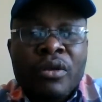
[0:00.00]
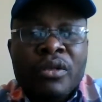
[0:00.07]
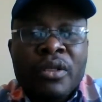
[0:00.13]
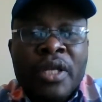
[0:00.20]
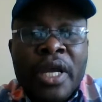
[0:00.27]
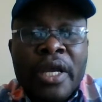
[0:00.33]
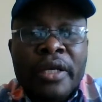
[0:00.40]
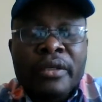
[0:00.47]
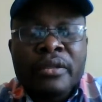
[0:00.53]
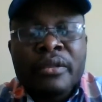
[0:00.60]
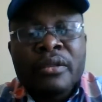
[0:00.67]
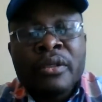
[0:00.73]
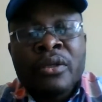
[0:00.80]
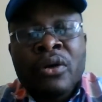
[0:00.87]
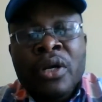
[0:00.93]

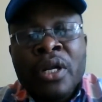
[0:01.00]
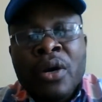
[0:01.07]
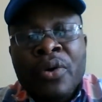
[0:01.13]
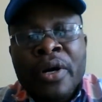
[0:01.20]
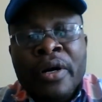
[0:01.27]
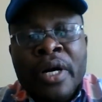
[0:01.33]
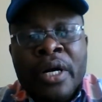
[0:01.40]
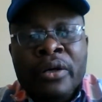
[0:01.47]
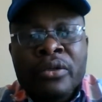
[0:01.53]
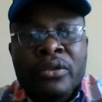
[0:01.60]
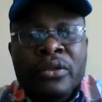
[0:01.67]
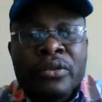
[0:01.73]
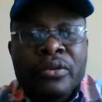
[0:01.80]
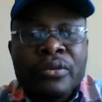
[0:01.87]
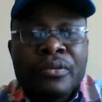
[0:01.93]
Then, in other way around,
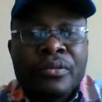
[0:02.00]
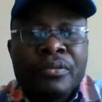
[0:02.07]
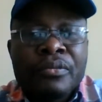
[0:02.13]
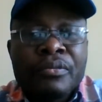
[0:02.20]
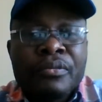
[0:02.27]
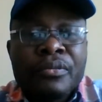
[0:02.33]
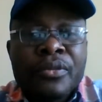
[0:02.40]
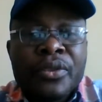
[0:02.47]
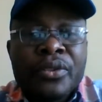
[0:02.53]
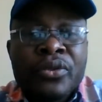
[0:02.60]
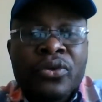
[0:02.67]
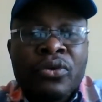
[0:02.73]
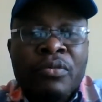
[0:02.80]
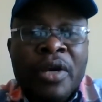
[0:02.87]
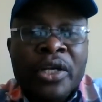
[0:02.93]

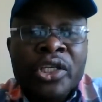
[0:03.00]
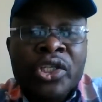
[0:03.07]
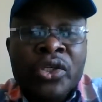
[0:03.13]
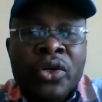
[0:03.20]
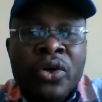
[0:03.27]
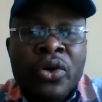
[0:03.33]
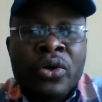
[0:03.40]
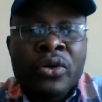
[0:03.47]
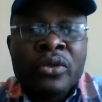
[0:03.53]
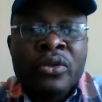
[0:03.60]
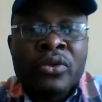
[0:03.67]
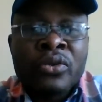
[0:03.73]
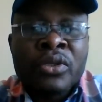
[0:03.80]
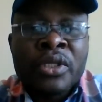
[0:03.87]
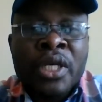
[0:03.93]
you make sure
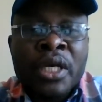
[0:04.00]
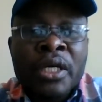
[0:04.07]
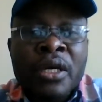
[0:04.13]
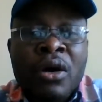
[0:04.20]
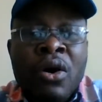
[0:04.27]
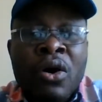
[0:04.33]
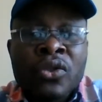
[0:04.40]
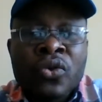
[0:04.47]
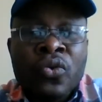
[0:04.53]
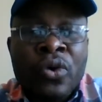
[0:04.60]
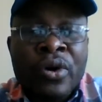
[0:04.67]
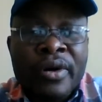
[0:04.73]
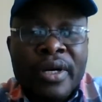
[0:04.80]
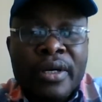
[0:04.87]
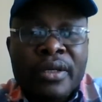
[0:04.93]
you take hot
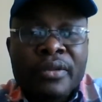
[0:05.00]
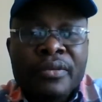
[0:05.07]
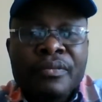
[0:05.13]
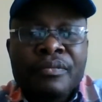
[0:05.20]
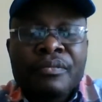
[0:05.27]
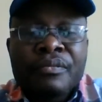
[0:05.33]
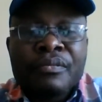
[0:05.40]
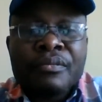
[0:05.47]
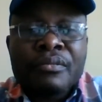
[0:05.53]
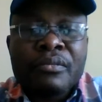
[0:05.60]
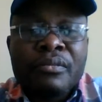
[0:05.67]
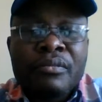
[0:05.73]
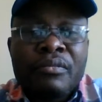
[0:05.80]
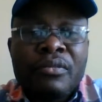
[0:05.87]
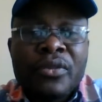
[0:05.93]
water,
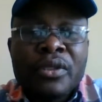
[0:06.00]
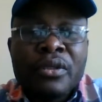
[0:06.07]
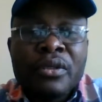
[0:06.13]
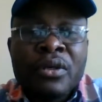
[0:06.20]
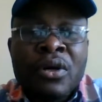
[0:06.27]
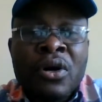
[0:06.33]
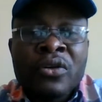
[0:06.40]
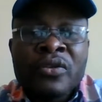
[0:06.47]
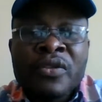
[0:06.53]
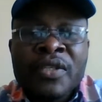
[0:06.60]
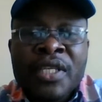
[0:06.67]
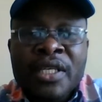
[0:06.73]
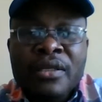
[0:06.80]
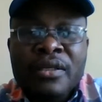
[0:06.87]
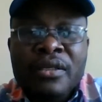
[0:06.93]
hot
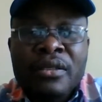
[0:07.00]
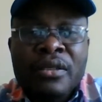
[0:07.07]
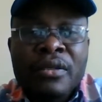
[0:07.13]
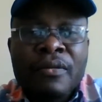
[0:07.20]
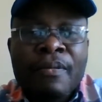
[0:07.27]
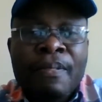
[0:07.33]
teas.